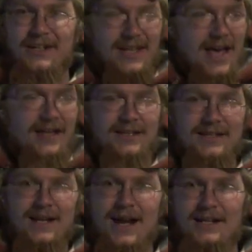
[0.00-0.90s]
What the hell are
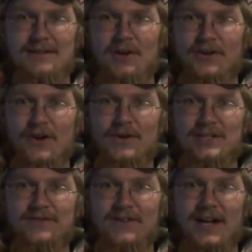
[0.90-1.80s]
you talking about?
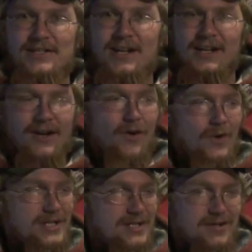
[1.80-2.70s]
Always fresh,
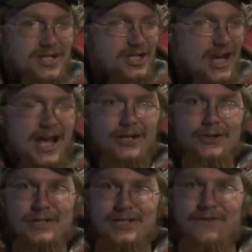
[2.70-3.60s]
always
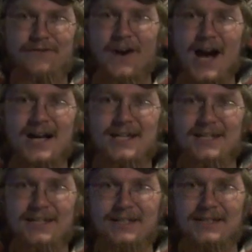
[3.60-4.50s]
staler as fuck.
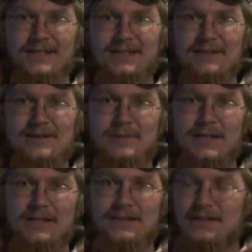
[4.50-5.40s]
You know what I mean?